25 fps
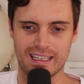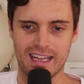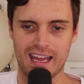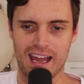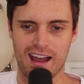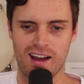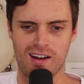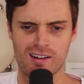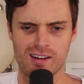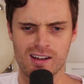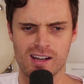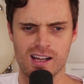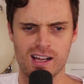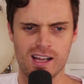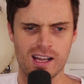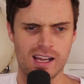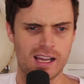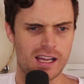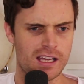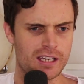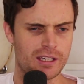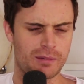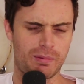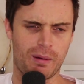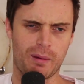Now,
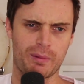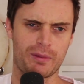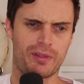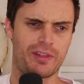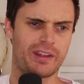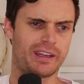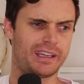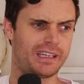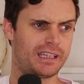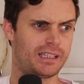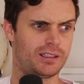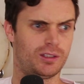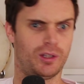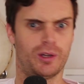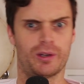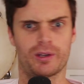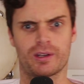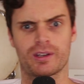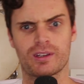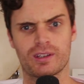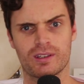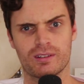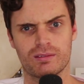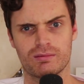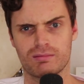you're probably thinking,
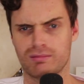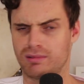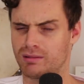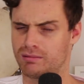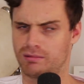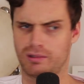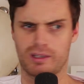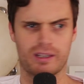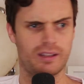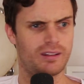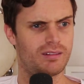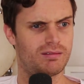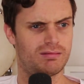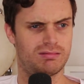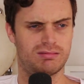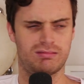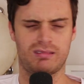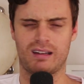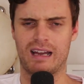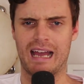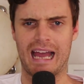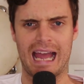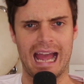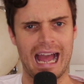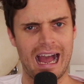Luke,
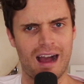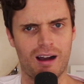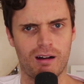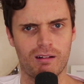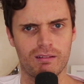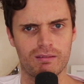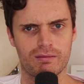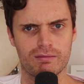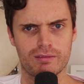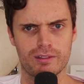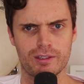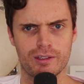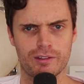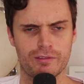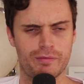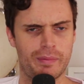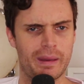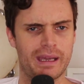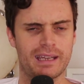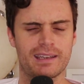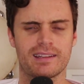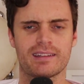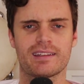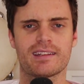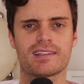how? You've
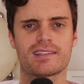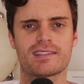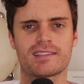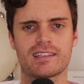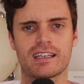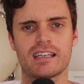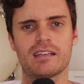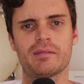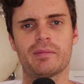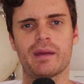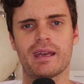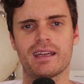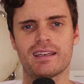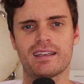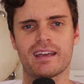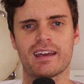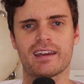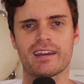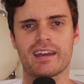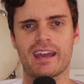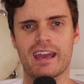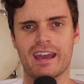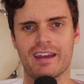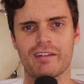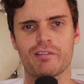been in the
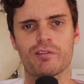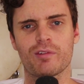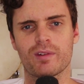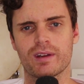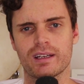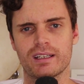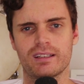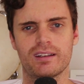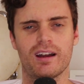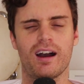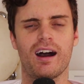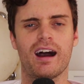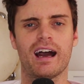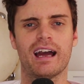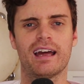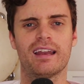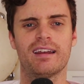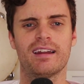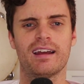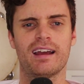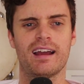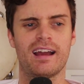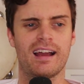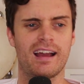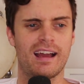CBD every night.
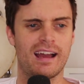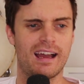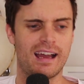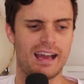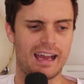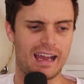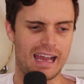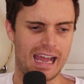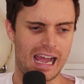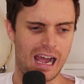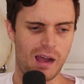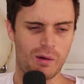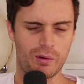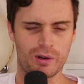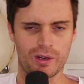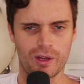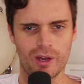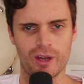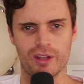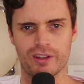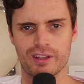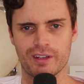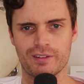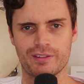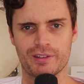How on
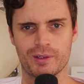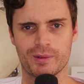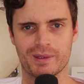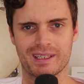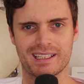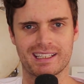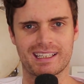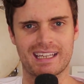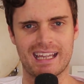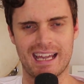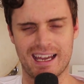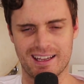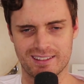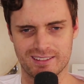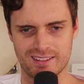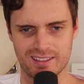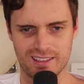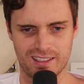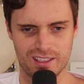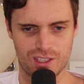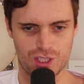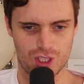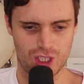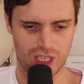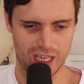earth have you
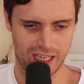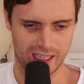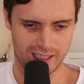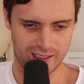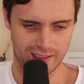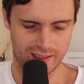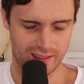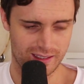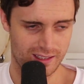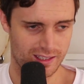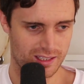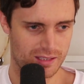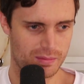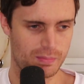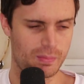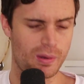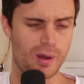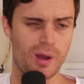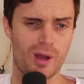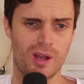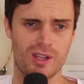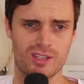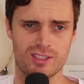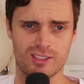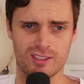encountered a chicken that has
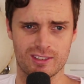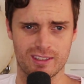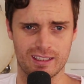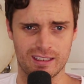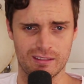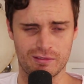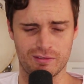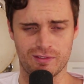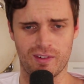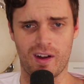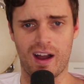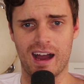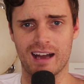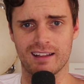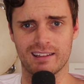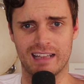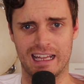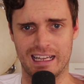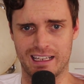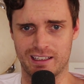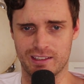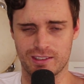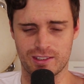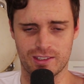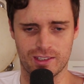personally
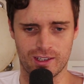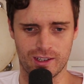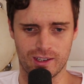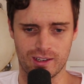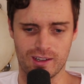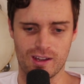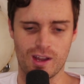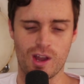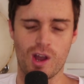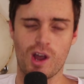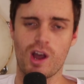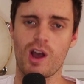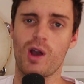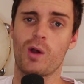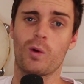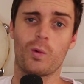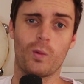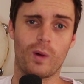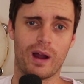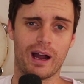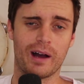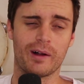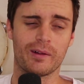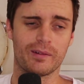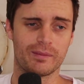violated you?
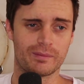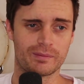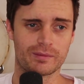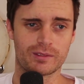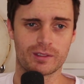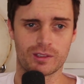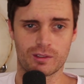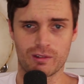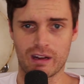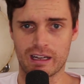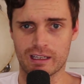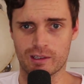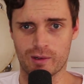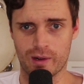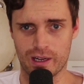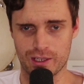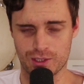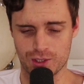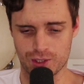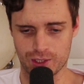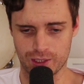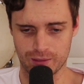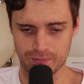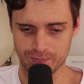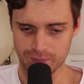Well, great
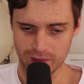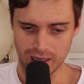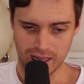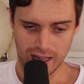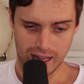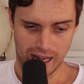question.